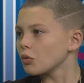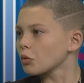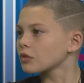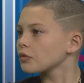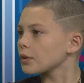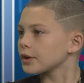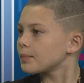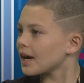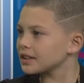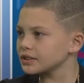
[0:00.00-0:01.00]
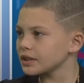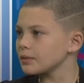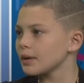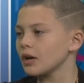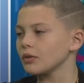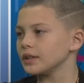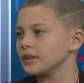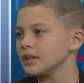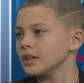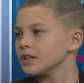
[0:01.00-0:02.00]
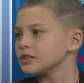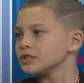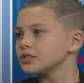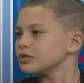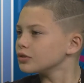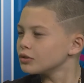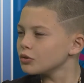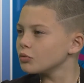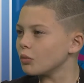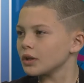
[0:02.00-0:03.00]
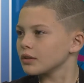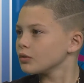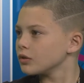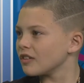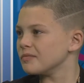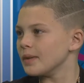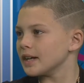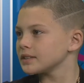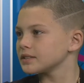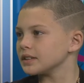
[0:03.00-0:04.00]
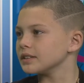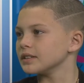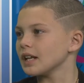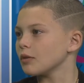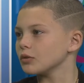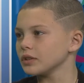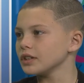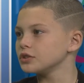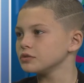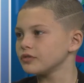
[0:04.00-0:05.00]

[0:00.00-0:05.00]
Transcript: work for what you're passionate about and just do what you love best, and that will lead you